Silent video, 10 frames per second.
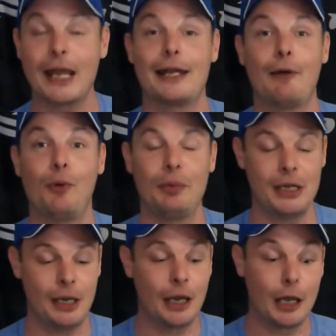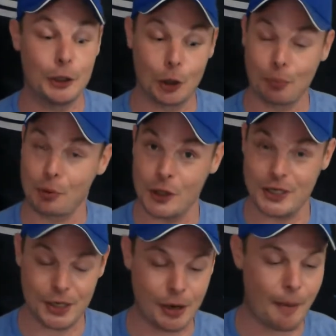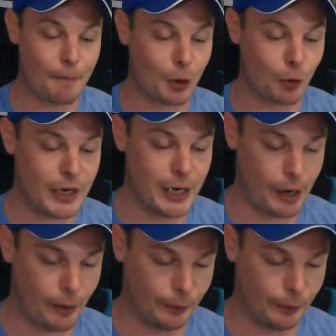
and that will be your prison burrito.